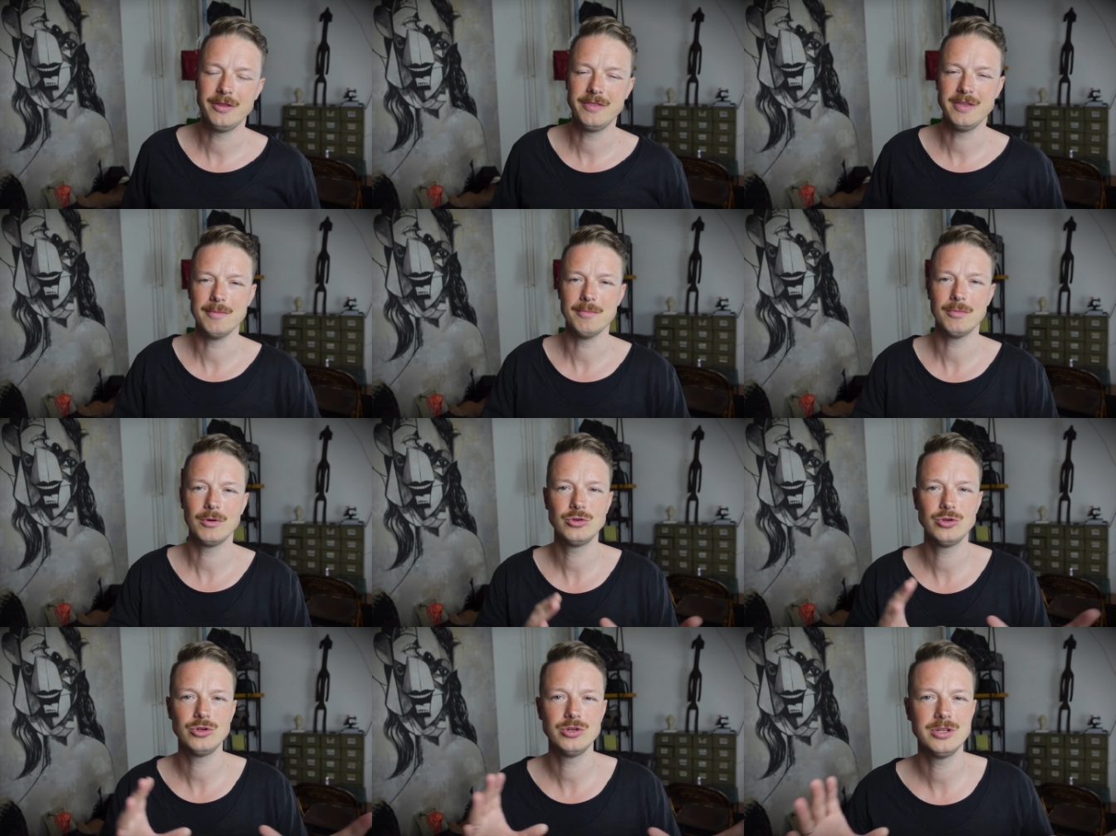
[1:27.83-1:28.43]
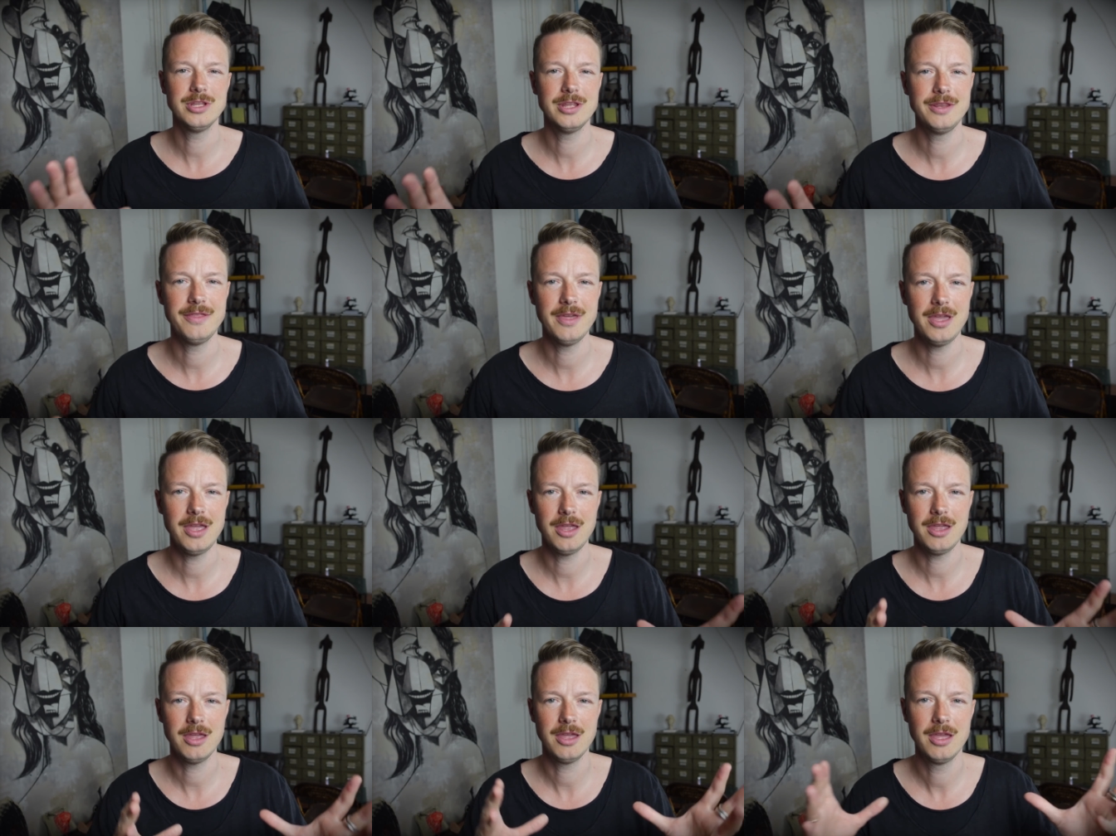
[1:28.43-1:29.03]
The emotion that
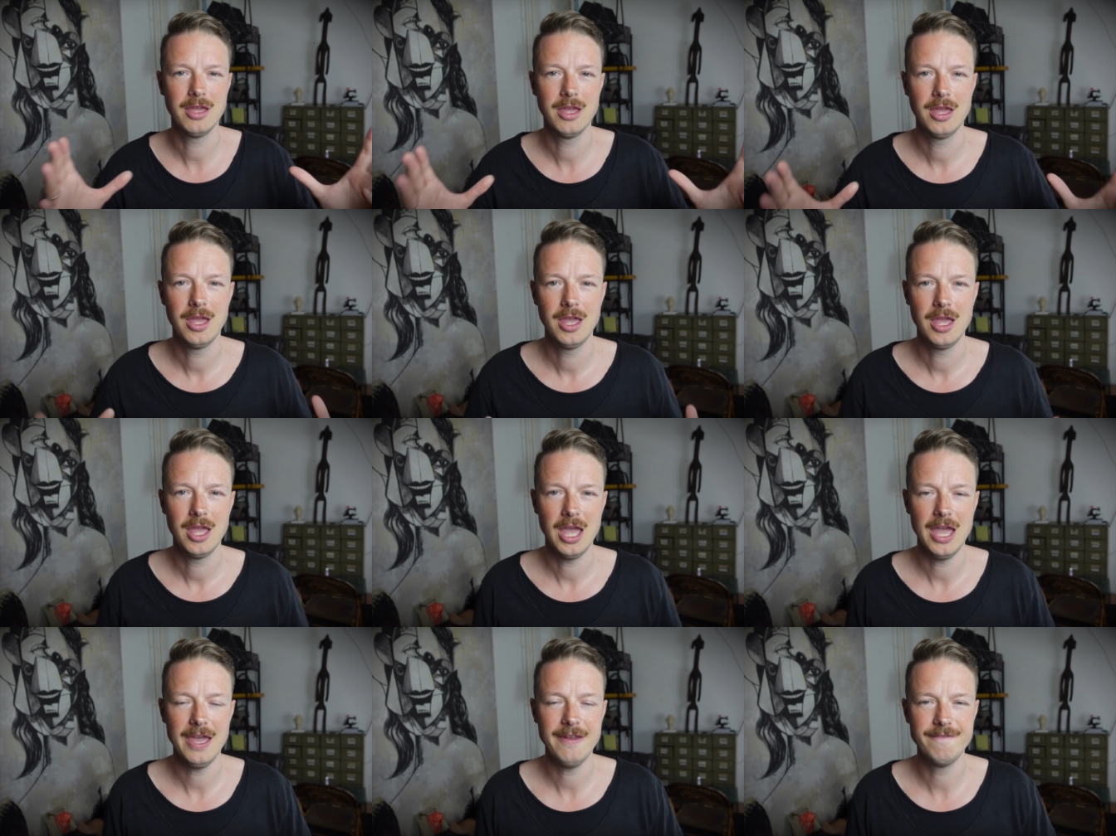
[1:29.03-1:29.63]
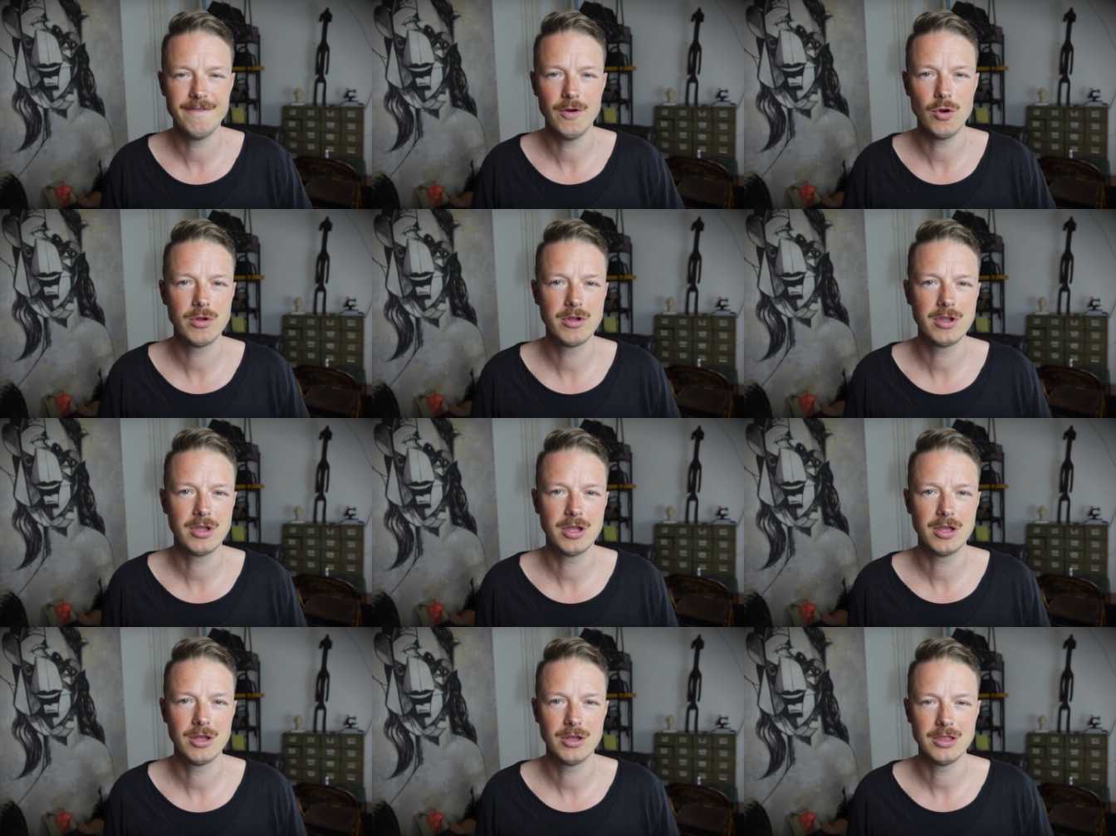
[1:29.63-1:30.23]
they invoke,
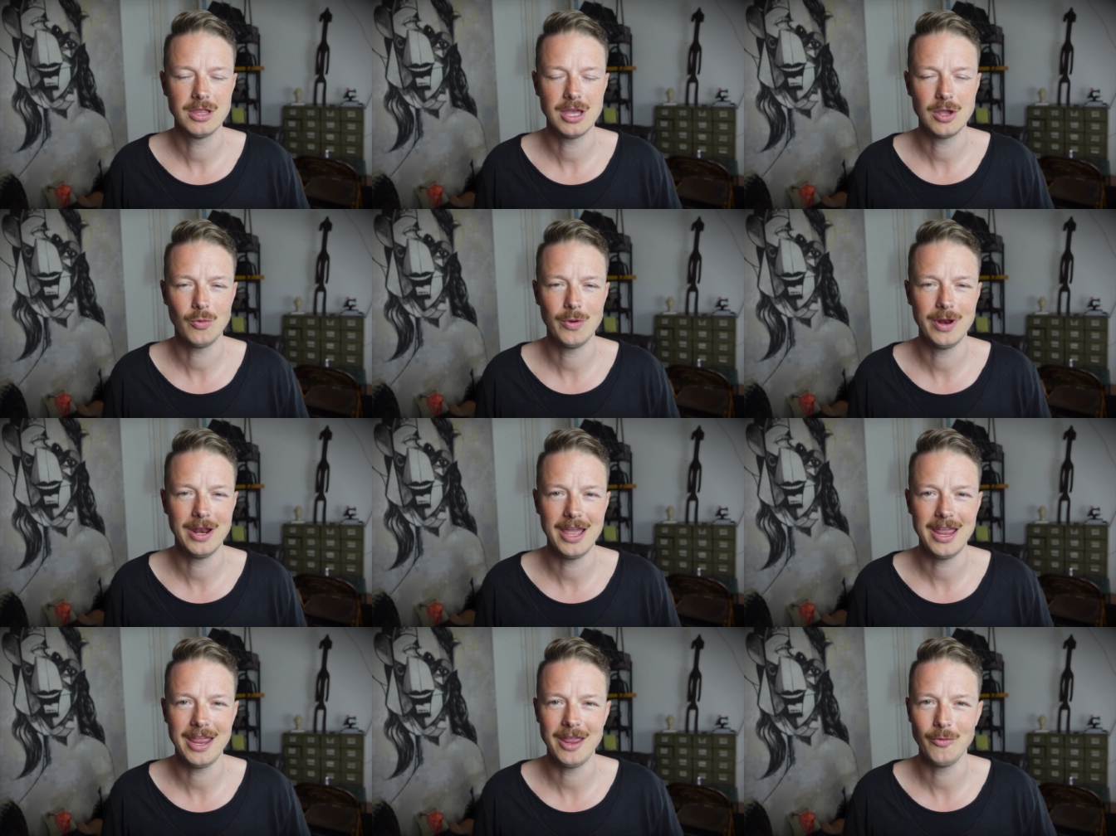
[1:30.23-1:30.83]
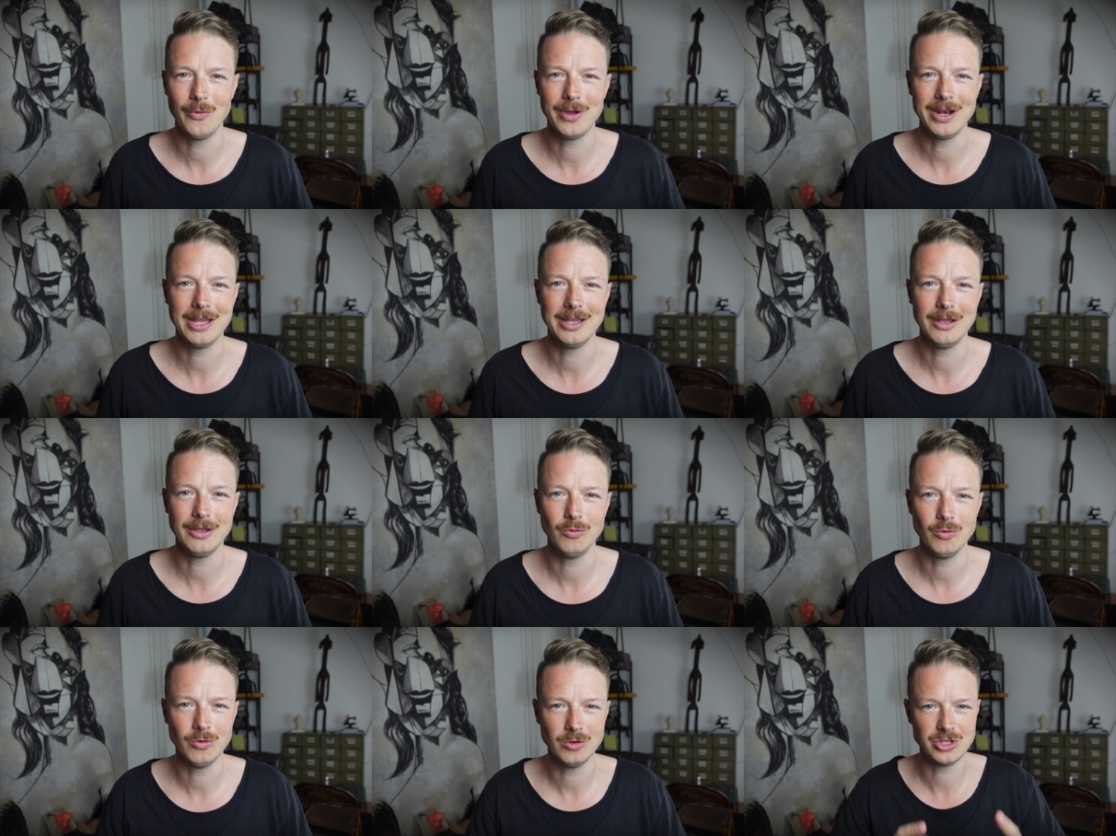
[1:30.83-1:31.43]
like when
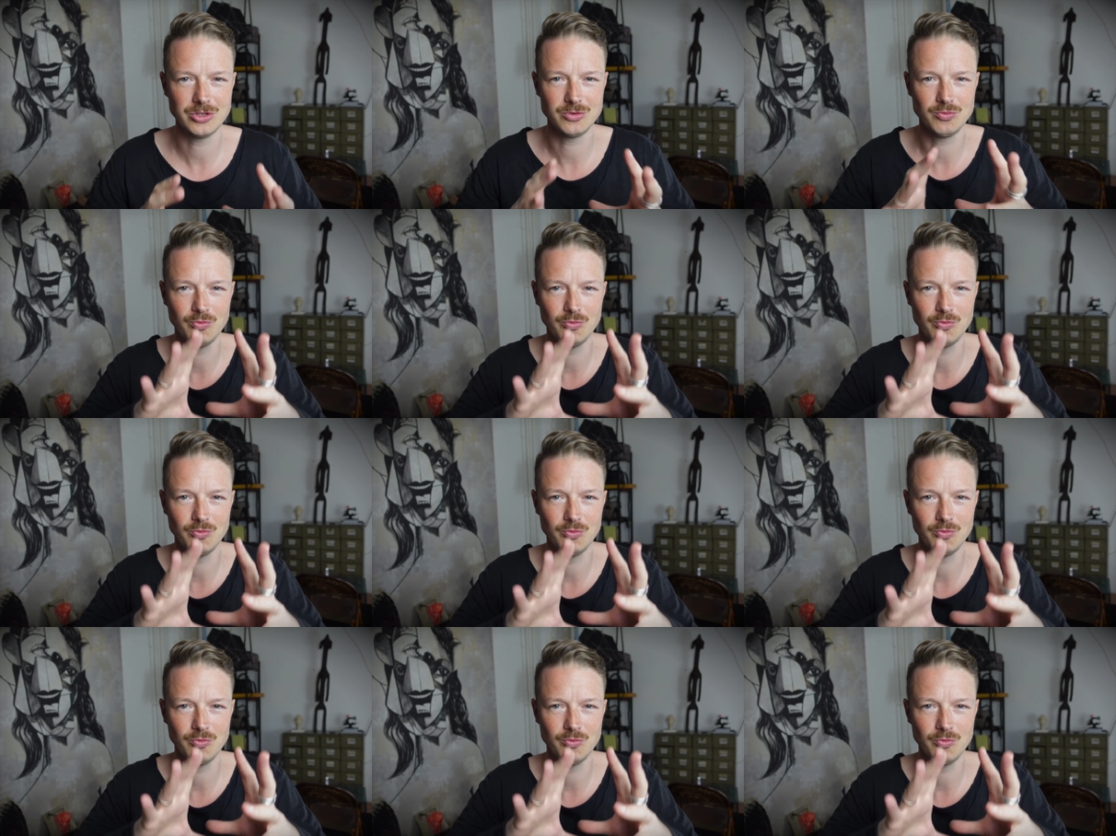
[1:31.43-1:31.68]
I just